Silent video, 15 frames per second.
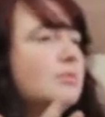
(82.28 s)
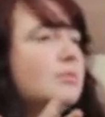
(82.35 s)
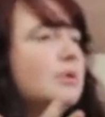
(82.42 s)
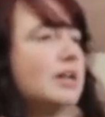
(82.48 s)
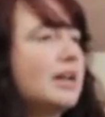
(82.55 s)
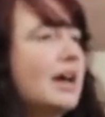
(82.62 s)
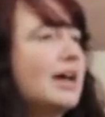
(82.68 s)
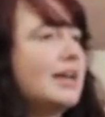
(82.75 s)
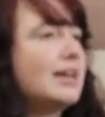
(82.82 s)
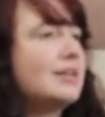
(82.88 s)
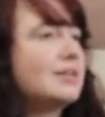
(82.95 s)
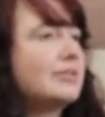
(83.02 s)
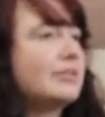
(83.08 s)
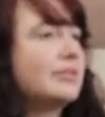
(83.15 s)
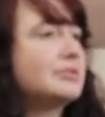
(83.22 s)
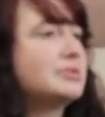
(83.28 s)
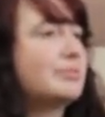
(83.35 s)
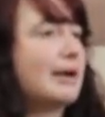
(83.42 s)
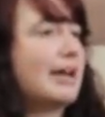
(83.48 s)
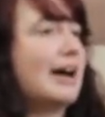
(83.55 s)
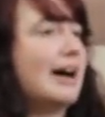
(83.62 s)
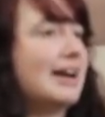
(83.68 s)
When I close
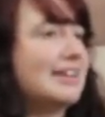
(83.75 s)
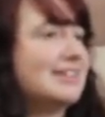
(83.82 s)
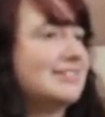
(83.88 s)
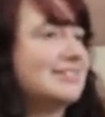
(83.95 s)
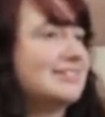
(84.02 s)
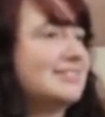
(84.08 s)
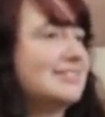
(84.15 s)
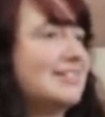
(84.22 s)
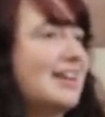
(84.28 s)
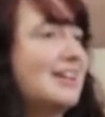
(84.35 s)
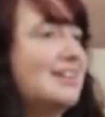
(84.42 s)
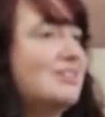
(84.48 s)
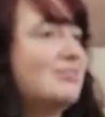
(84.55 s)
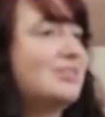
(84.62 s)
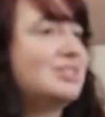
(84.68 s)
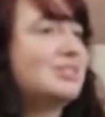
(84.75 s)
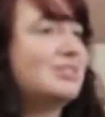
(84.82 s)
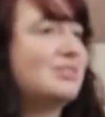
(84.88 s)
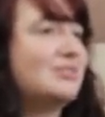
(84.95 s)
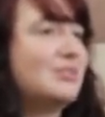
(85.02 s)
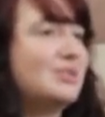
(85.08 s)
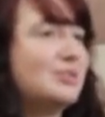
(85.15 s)
my eyes and envision
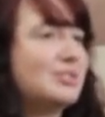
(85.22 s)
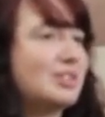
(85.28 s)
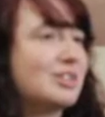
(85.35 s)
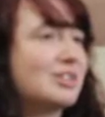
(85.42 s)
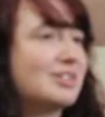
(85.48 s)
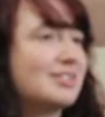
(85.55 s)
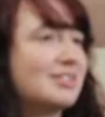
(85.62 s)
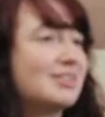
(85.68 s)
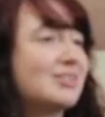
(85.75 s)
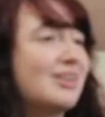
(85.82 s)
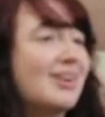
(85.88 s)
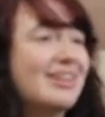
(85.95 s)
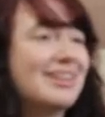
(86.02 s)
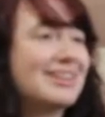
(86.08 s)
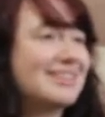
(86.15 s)
the future, you're all I